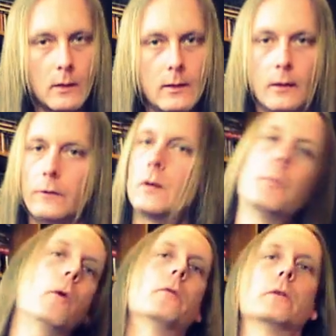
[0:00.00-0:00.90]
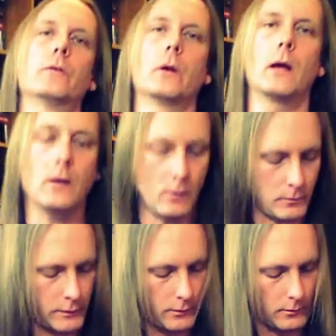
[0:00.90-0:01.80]
Then I skip over a string. I go
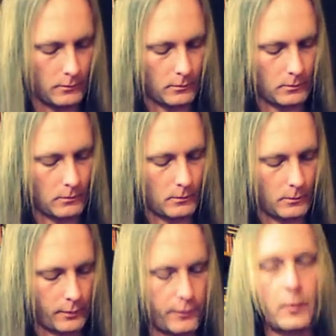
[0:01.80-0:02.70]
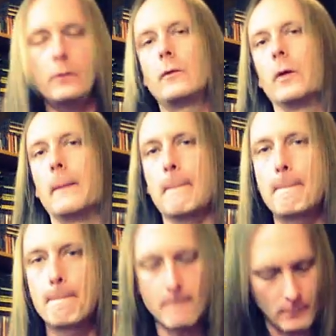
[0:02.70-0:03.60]
to the 3rd string,
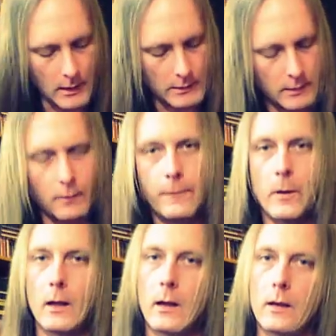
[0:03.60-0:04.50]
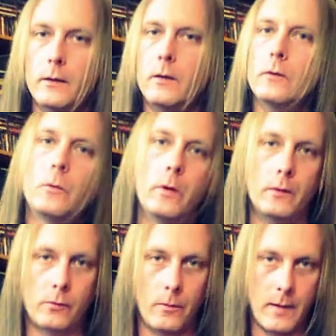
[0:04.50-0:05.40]
18th fret, and here's where the
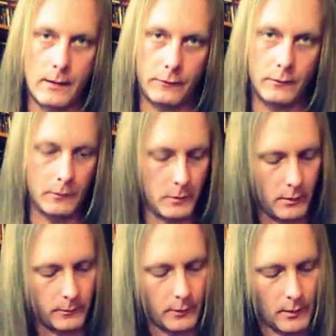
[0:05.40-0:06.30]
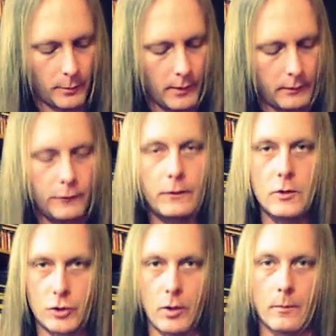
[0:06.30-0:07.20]
chromaticism comes in. I'm playing the C
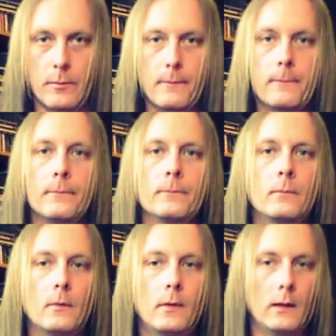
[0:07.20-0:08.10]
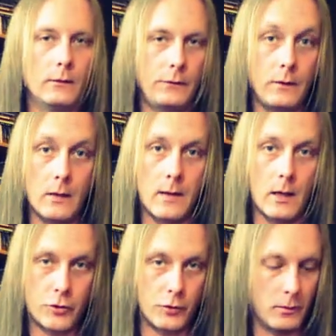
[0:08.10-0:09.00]
sharp, then C,
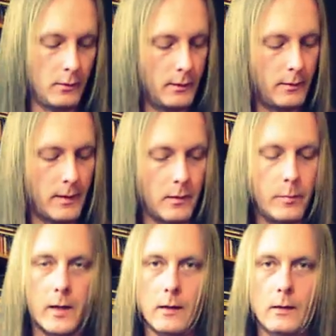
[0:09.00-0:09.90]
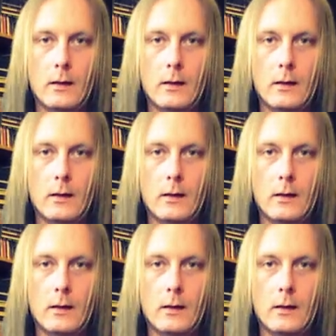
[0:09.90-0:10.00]
natural, then B.